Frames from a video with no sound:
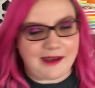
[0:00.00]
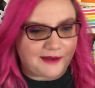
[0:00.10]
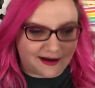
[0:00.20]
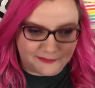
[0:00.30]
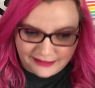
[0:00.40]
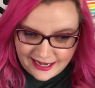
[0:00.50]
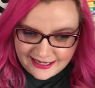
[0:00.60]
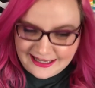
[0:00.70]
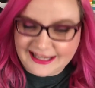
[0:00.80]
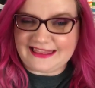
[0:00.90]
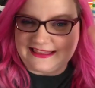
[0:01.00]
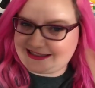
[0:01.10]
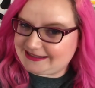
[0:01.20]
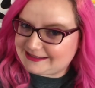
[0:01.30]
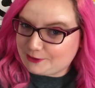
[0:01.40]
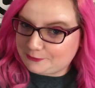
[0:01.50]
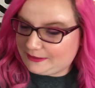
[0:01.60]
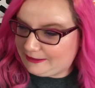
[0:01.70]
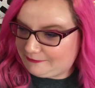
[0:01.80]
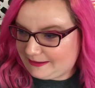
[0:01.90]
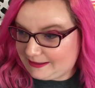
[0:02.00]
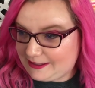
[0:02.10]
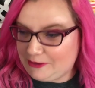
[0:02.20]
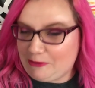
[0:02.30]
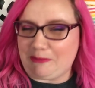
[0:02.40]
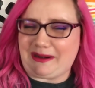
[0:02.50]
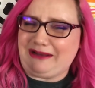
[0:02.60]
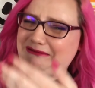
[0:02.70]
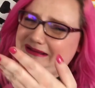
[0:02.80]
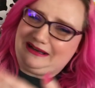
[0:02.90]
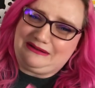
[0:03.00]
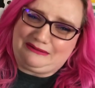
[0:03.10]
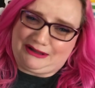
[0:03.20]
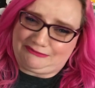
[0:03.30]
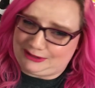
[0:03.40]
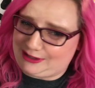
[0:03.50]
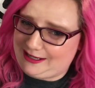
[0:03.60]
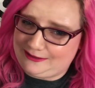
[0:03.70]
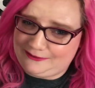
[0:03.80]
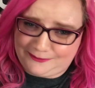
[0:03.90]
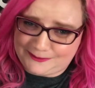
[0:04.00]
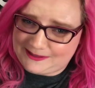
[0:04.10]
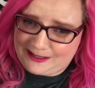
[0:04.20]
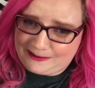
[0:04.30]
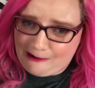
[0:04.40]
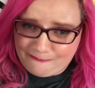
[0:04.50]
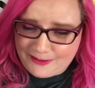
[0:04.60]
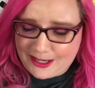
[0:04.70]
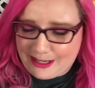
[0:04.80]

I'm not complaining. This is still really, really cute, but I really do love Pusheen in the full sailor outfit.